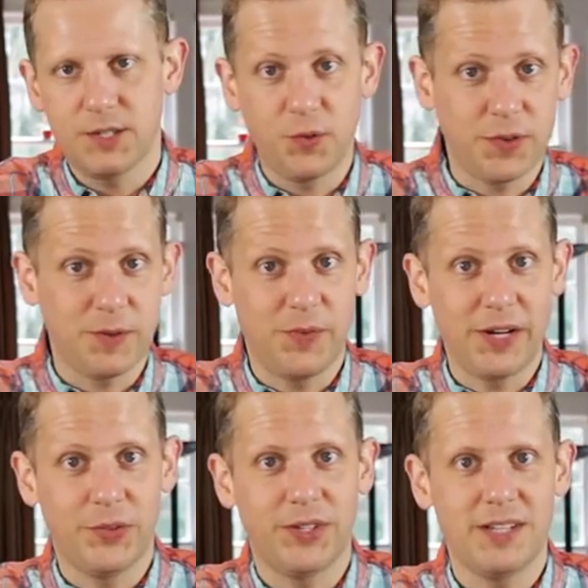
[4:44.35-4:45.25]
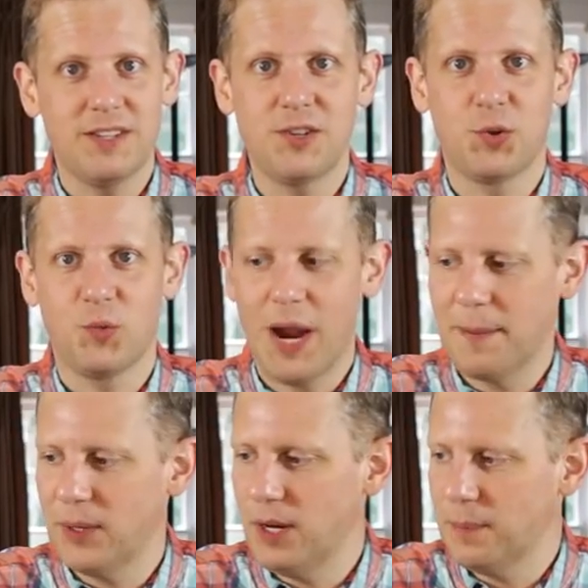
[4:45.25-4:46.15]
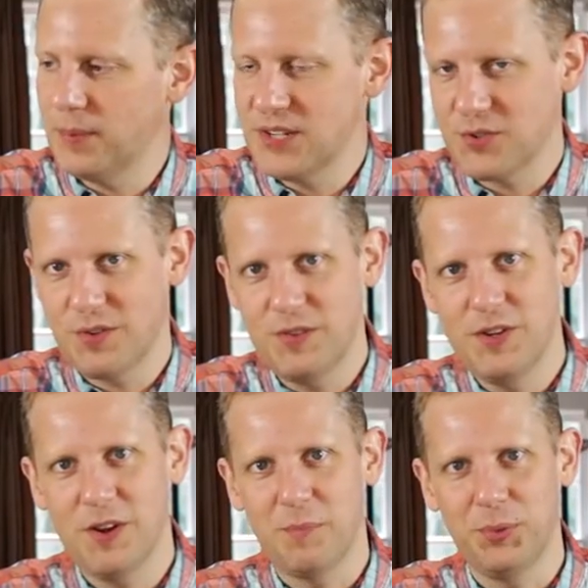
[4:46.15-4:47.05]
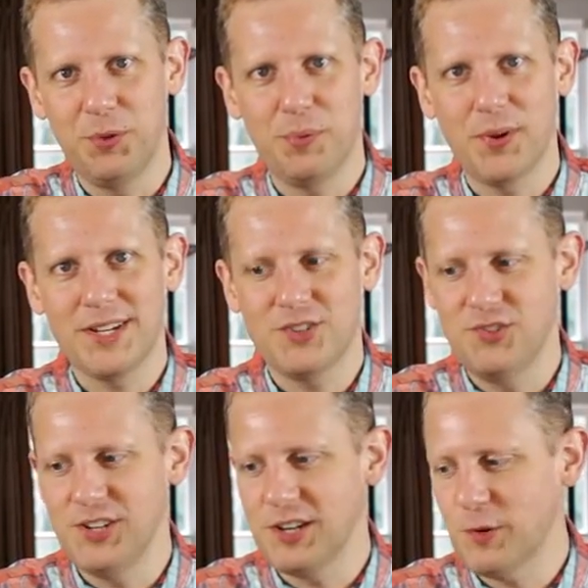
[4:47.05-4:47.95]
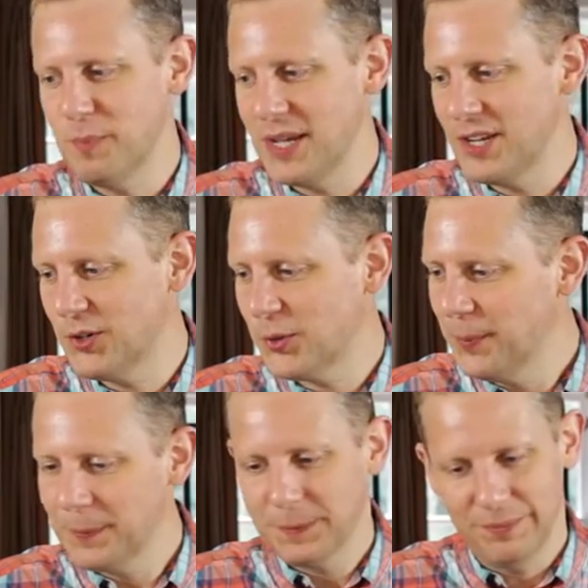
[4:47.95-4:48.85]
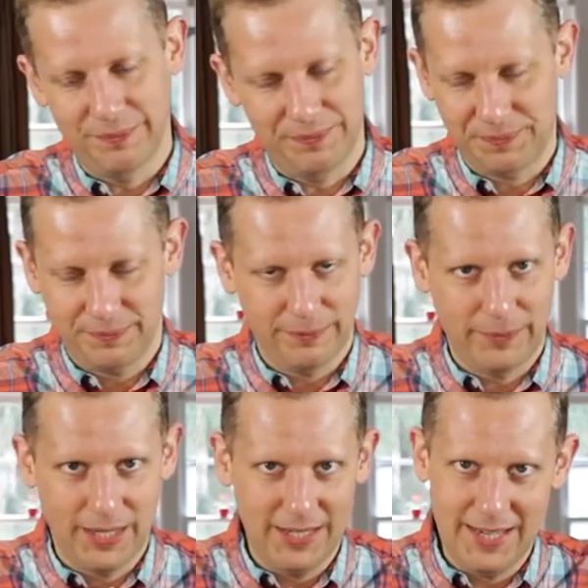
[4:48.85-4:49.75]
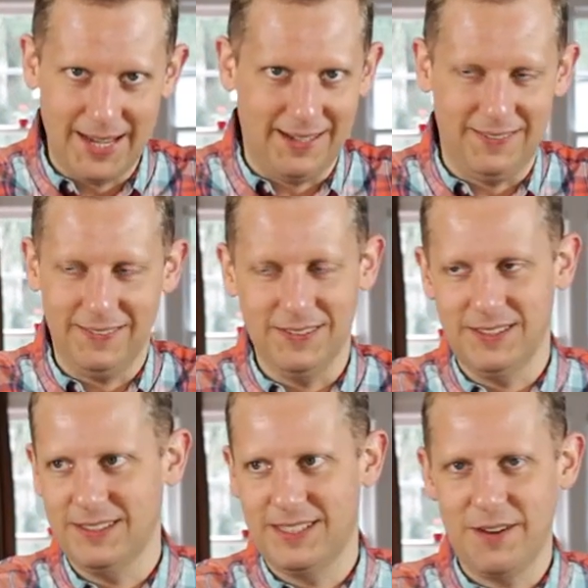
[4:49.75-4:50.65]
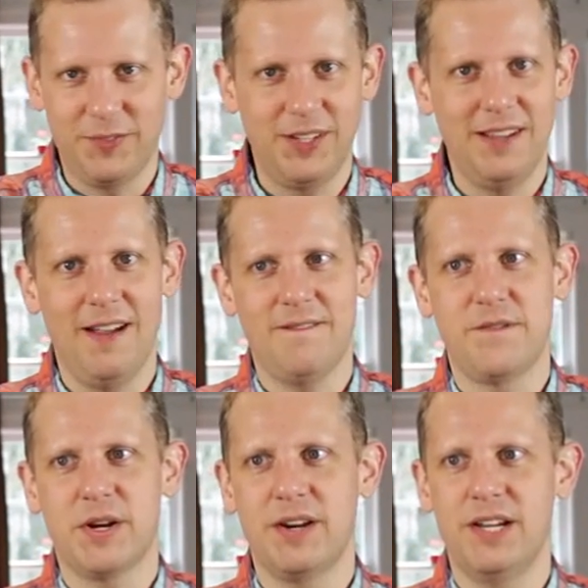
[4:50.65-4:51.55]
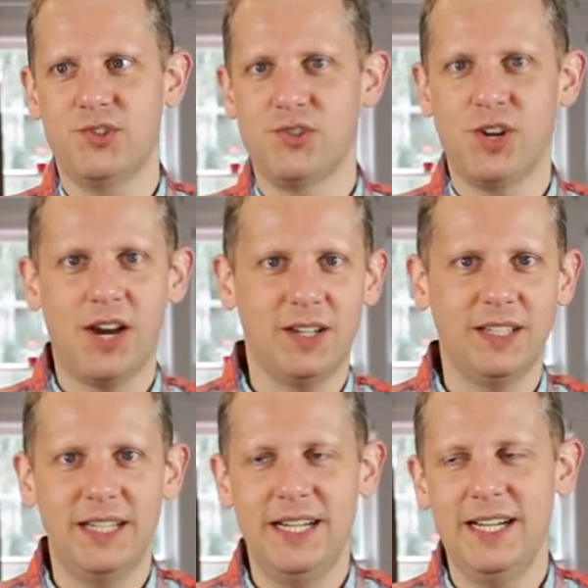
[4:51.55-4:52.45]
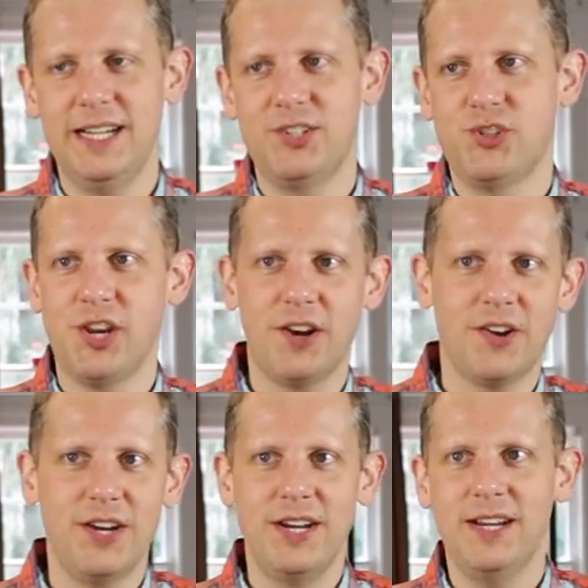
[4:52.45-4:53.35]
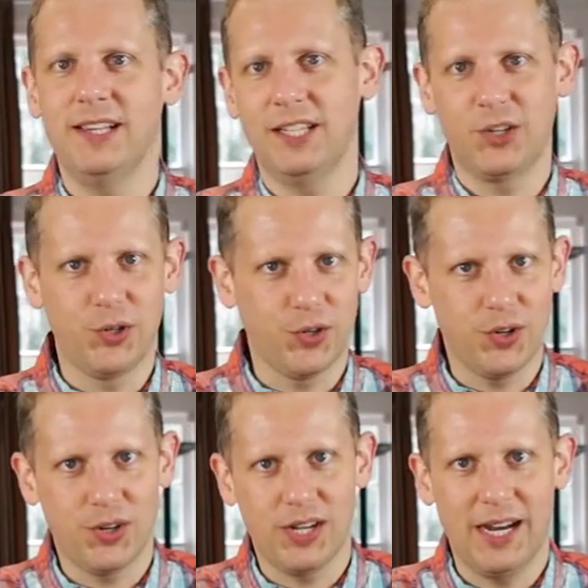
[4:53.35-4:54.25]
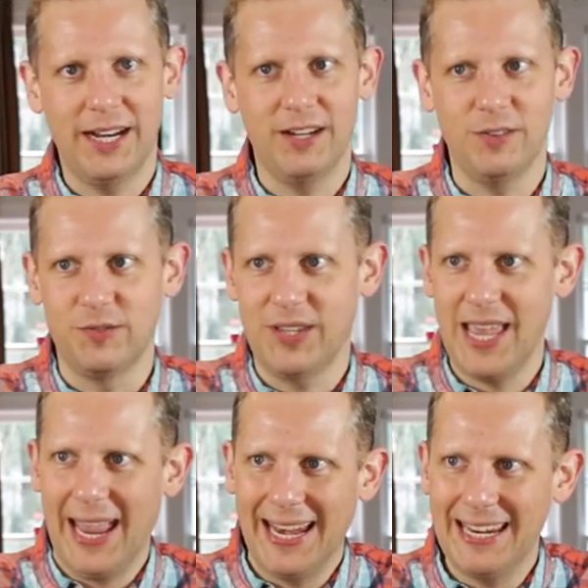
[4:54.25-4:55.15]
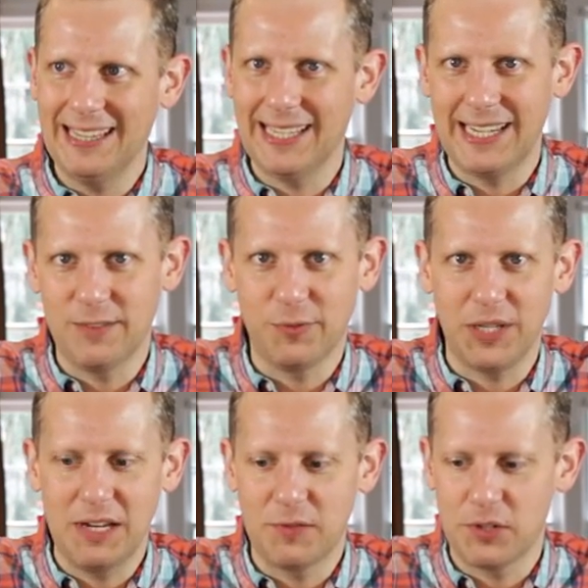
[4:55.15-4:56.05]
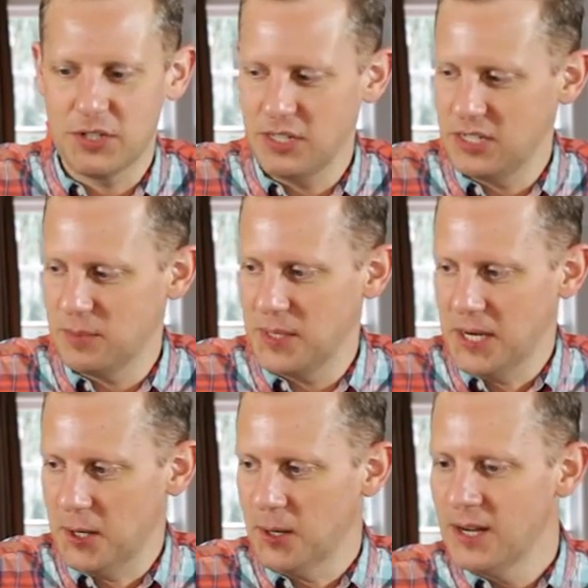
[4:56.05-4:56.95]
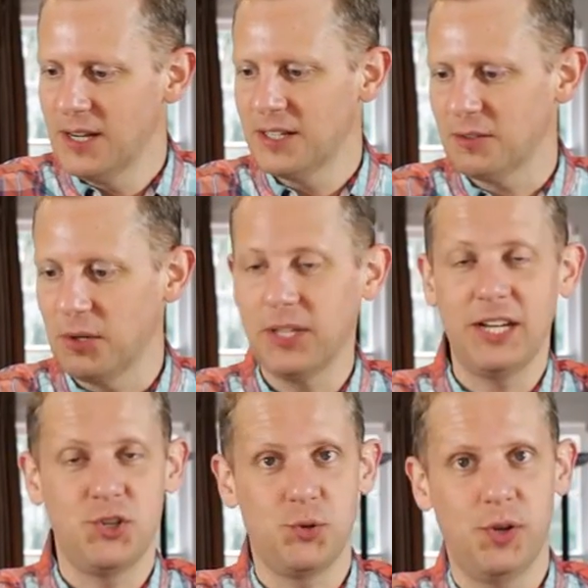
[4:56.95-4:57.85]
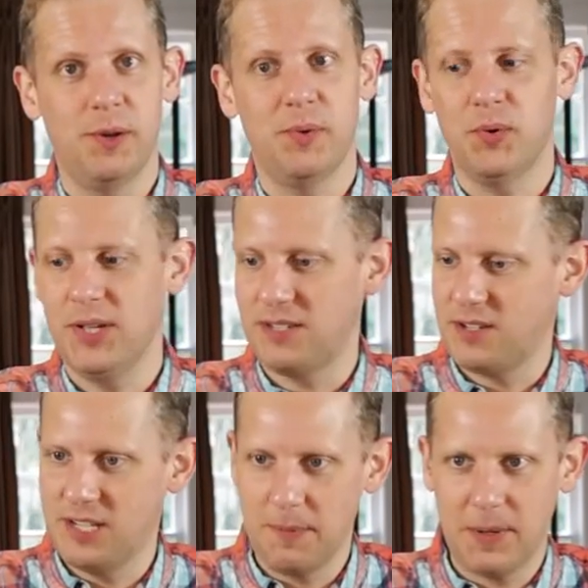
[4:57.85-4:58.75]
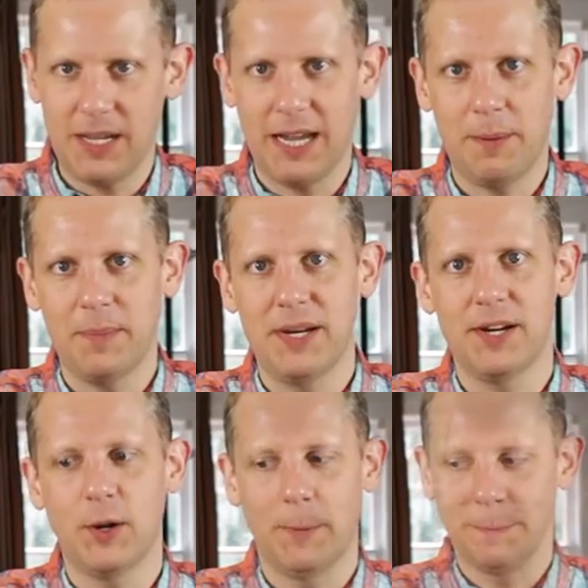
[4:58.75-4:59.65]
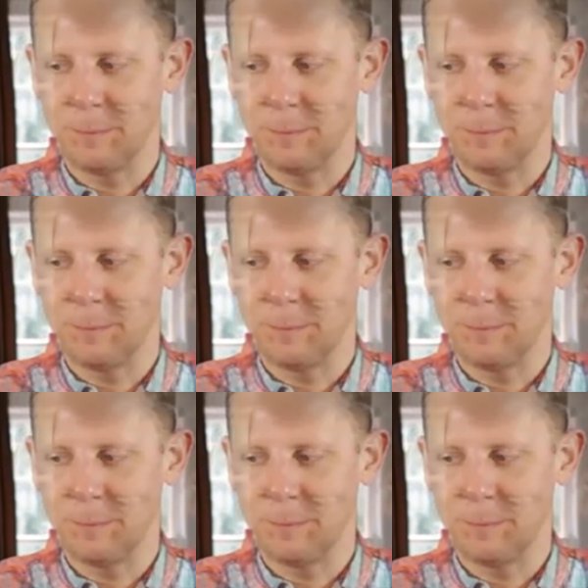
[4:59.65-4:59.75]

so for some final thoughts and to wrap up this review of Blue Point's Jingle Mingle, yeah, definitely a very chocolatey, cherry, liqueur kind of candy-like flavor to this beer. Really enjoyable. It's a sipping kind of beer.